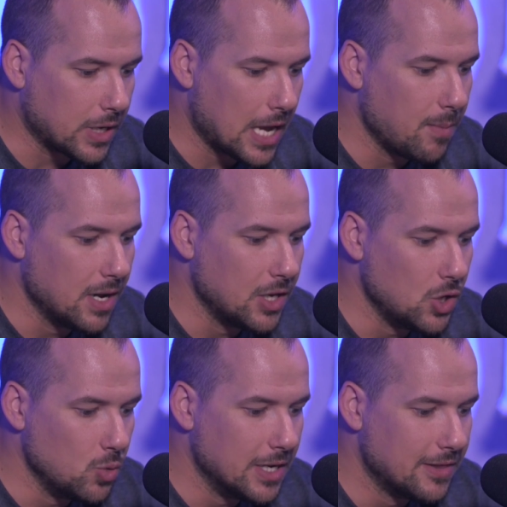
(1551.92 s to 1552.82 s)
came in and
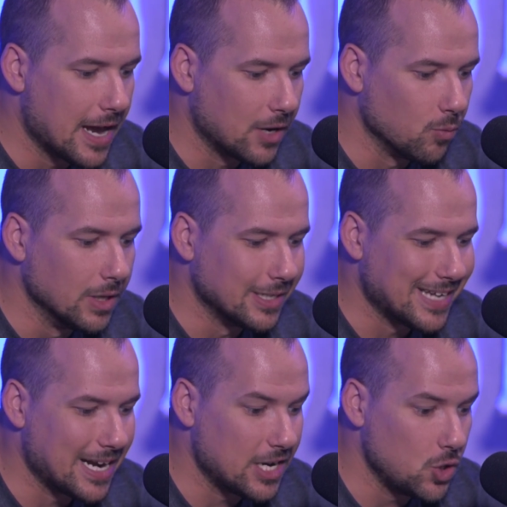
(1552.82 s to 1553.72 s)
you did that in real
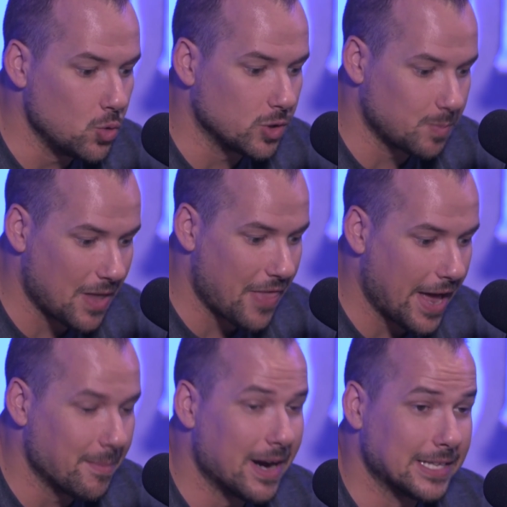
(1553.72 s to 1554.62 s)
estate and you spent
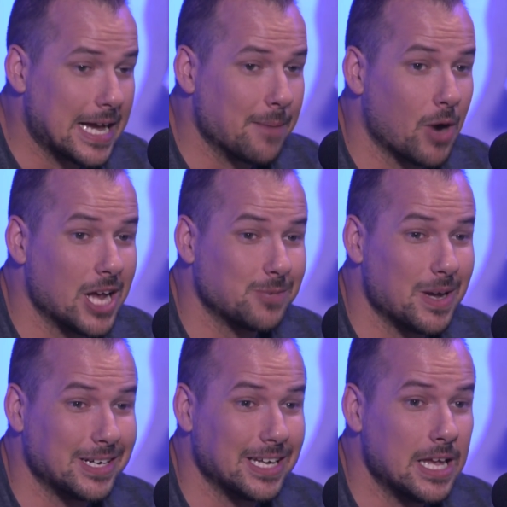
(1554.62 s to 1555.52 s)
that amount of time
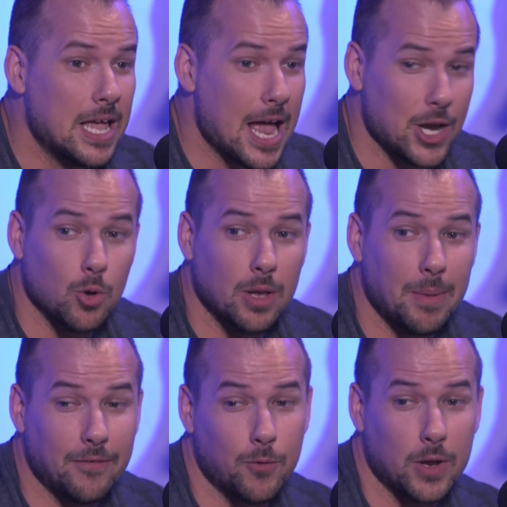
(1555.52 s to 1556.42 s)
prospecting and you only
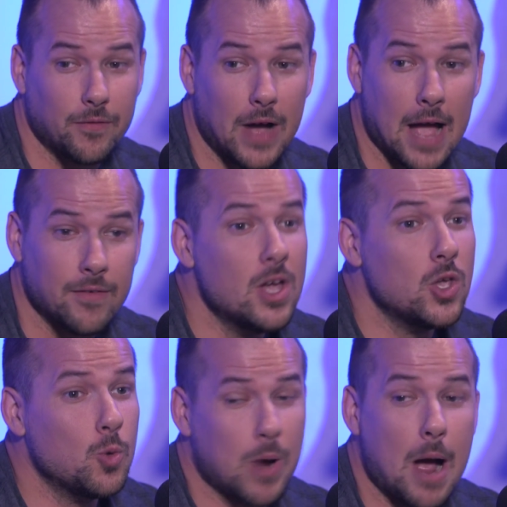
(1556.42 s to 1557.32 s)
made forty-five,
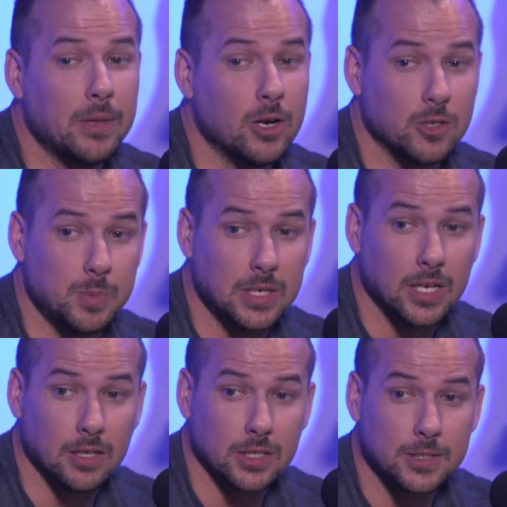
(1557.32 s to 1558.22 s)
you probably don't speak
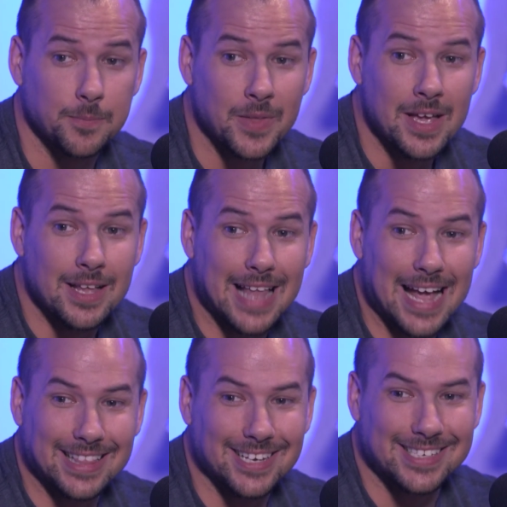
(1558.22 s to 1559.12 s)
English. Yeah,
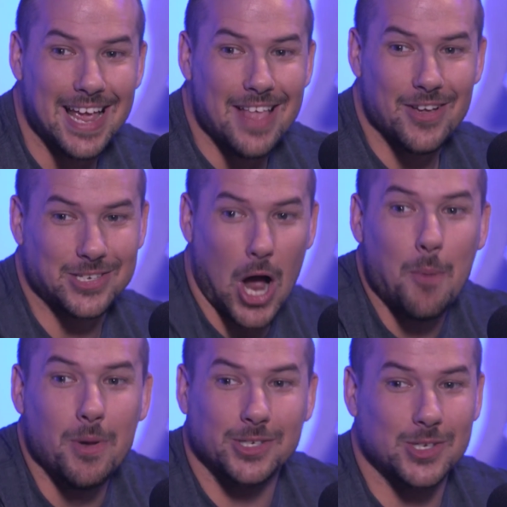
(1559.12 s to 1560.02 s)
like you're, there's, you're, you're there's not,
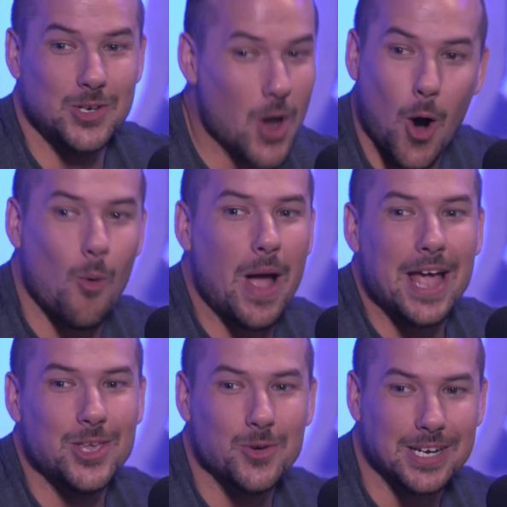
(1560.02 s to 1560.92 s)
almost you're very... no
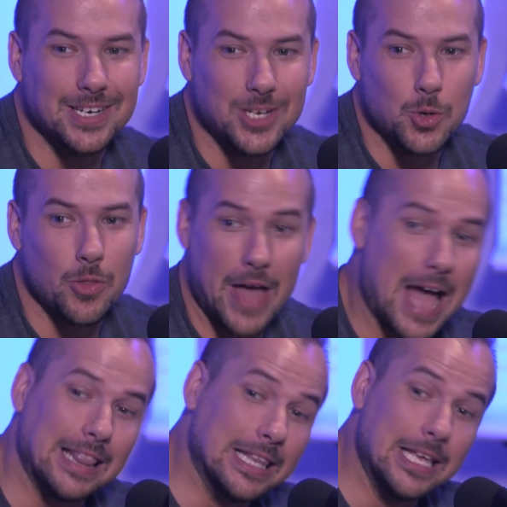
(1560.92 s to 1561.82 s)
way you can do that exactly.